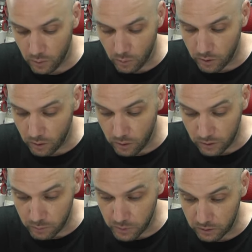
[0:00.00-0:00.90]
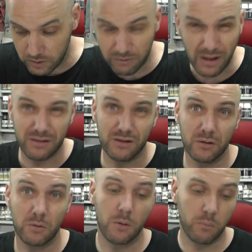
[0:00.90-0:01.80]
on the one I've built in fact
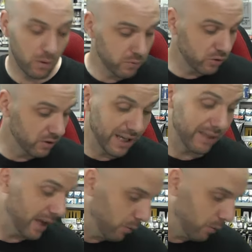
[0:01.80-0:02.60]
you know I probably should get